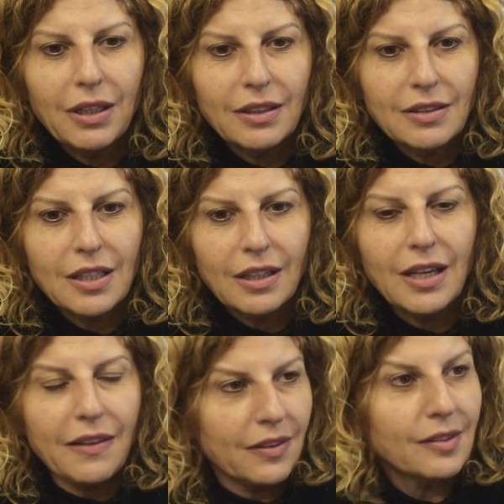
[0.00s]
But
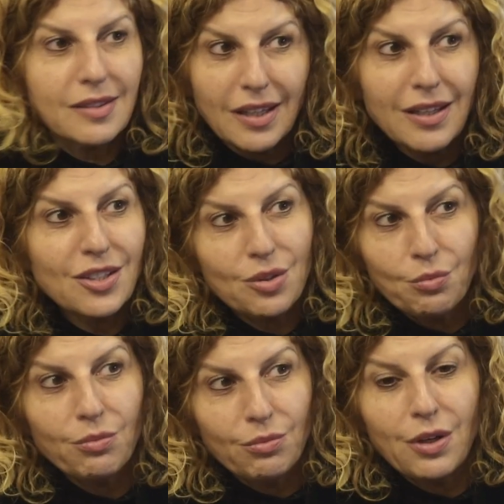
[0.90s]
at this stage
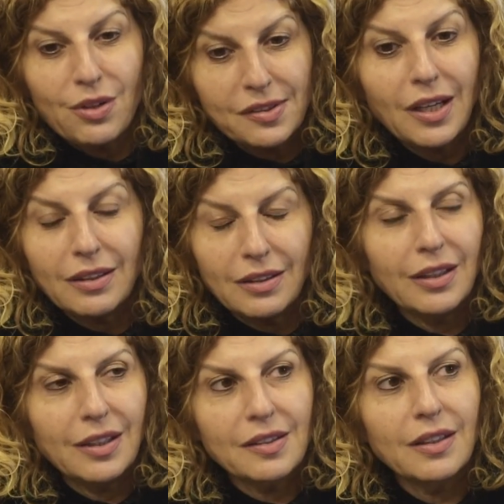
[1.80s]
and where it's at,
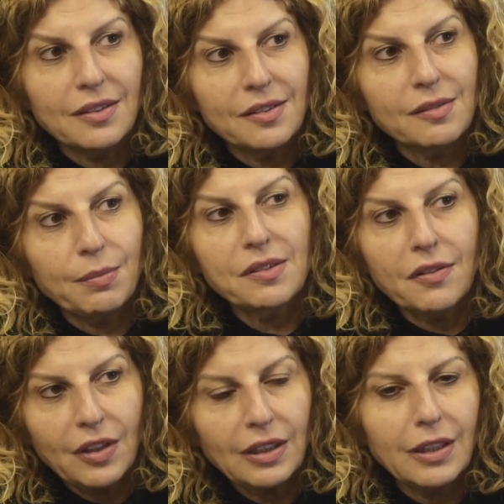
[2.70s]
it's
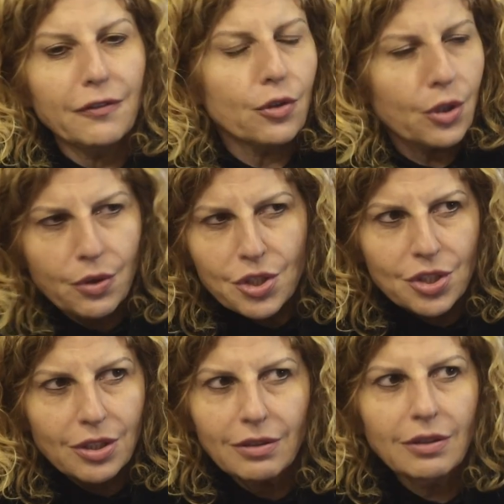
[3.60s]
specifically, if you're a
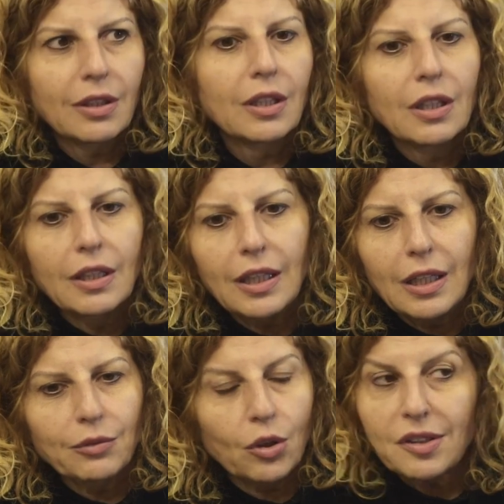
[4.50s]
Christian,
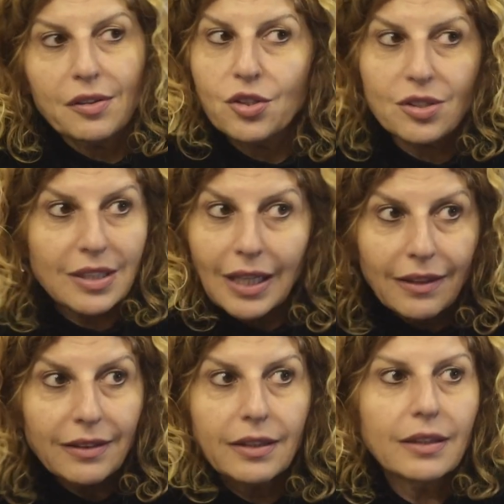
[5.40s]
not necessarily just a
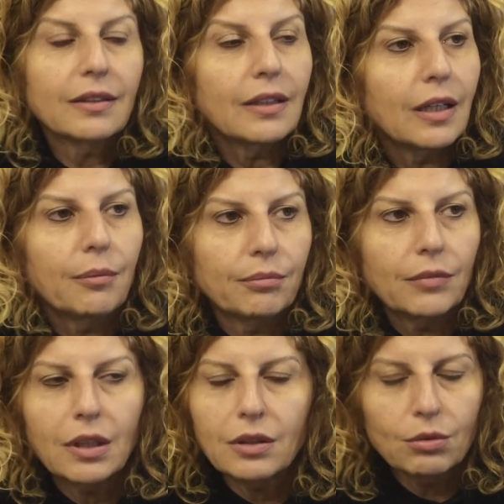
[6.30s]
Catholic,
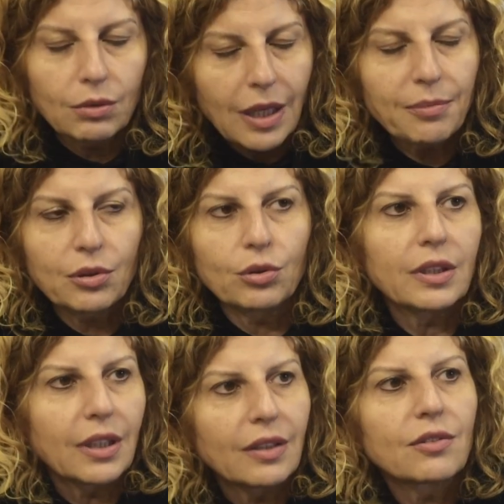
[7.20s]
you'll
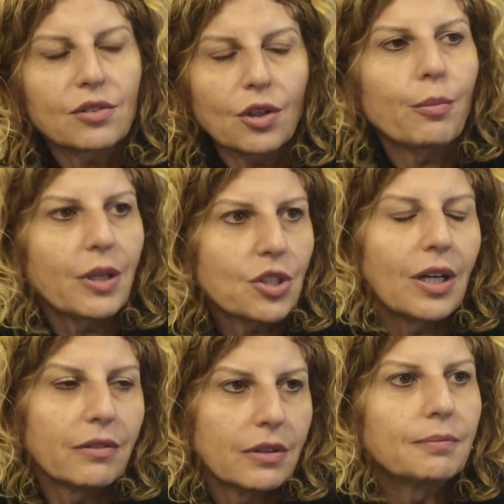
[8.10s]
absolutely get so
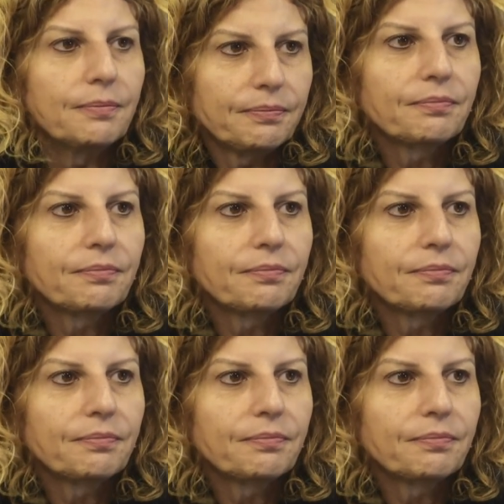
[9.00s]
much out of it.